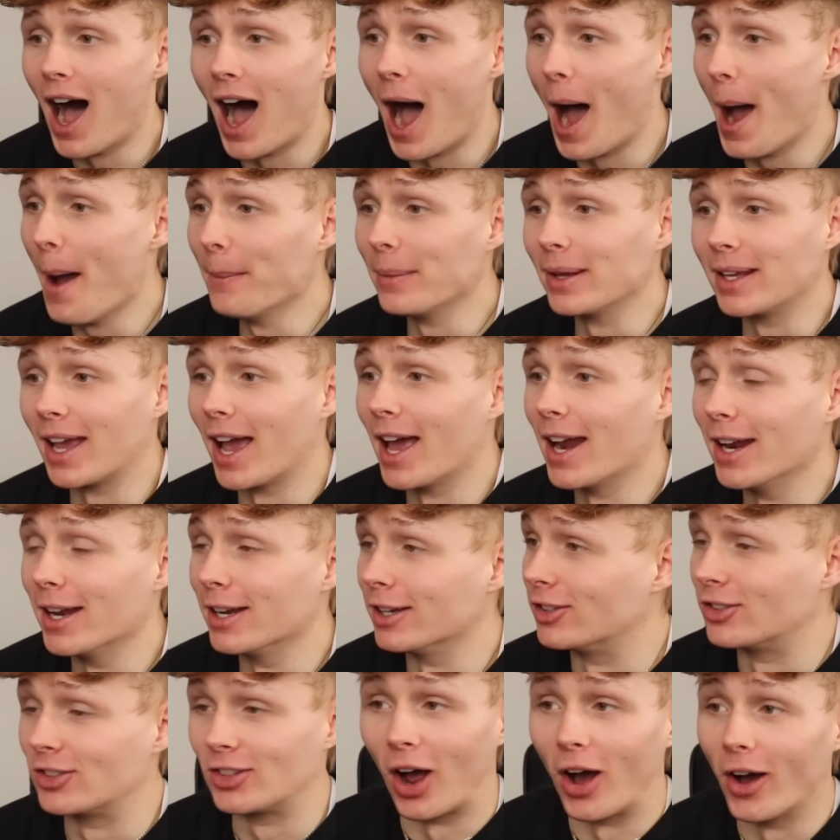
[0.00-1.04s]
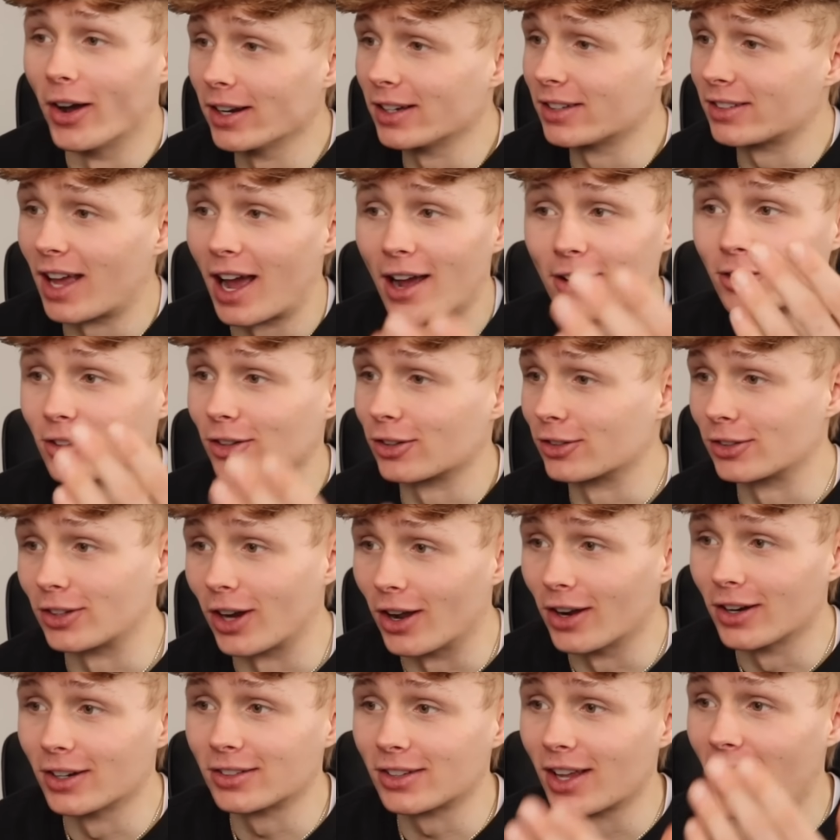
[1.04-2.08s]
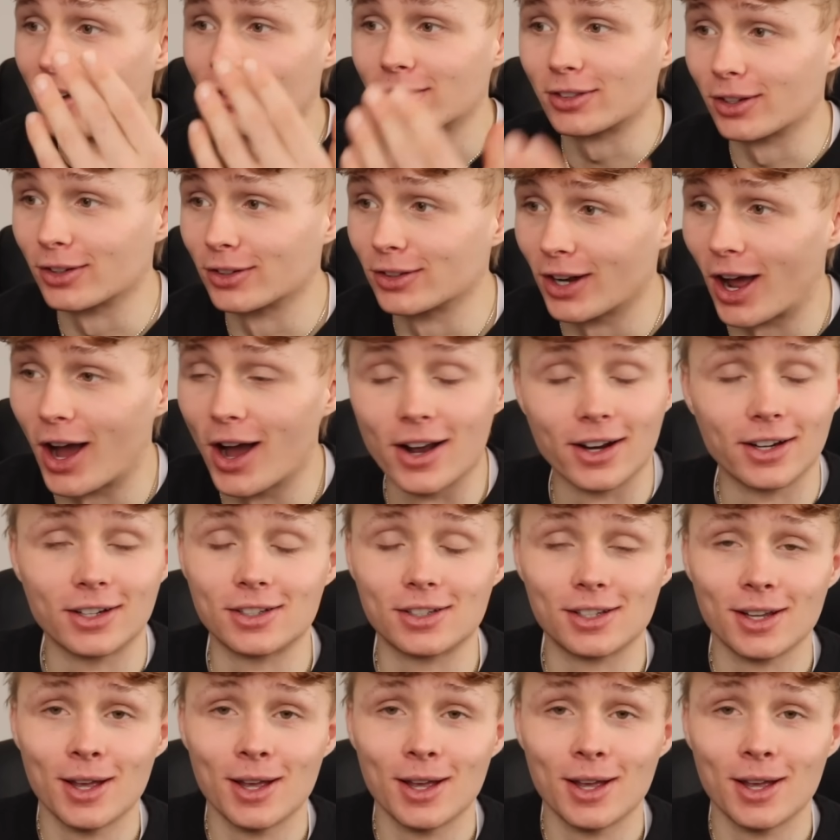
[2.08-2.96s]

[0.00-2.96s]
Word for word: I'm getting dunks after dunks after dunks.